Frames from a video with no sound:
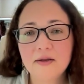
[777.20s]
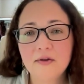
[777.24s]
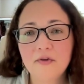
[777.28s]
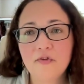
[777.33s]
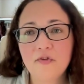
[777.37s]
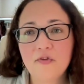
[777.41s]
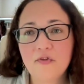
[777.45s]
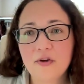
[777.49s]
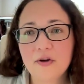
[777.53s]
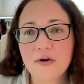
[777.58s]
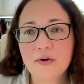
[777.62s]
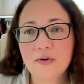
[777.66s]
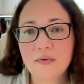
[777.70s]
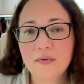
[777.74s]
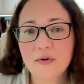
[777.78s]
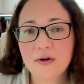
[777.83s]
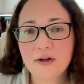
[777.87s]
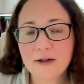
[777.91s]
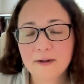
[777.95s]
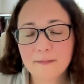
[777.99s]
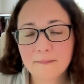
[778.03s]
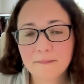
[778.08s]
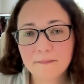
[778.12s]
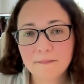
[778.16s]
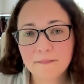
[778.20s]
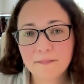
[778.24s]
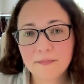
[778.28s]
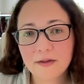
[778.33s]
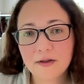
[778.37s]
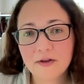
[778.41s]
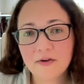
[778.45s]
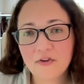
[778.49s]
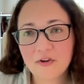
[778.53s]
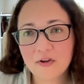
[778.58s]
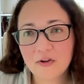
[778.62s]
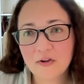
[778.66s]
So,
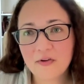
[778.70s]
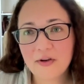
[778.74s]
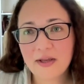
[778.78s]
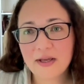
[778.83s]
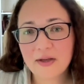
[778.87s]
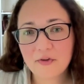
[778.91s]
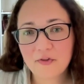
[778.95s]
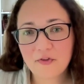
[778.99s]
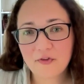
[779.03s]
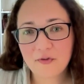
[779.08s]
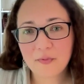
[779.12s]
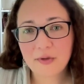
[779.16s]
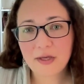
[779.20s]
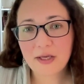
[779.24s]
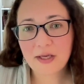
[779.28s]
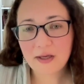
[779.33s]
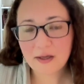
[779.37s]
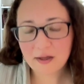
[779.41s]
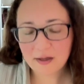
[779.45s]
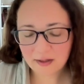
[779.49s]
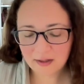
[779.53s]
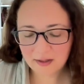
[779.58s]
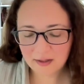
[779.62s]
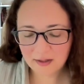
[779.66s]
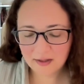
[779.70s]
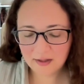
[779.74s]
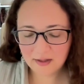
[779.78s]
until next week,